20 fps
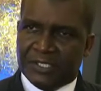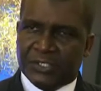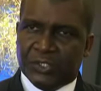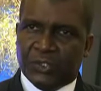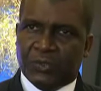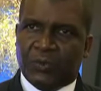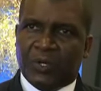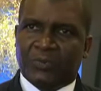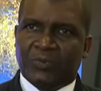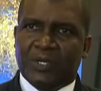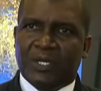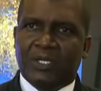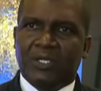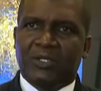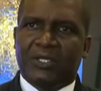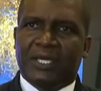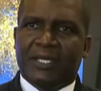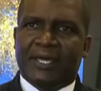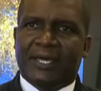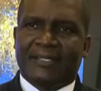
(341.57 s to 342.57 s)
So what we are
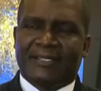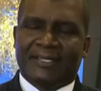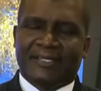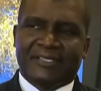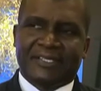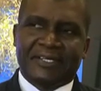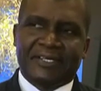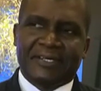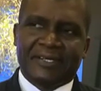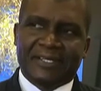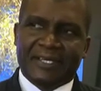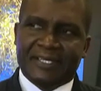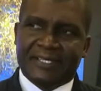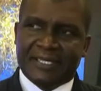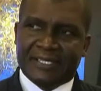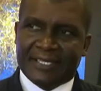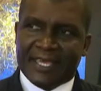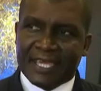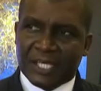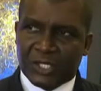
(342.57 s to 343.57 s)
looking at is early
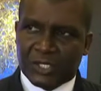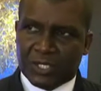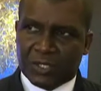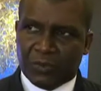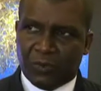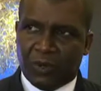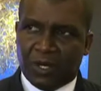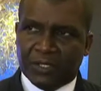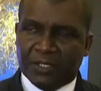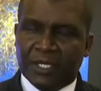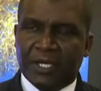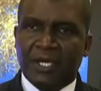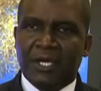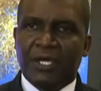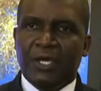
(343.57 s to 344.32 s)
detection, one,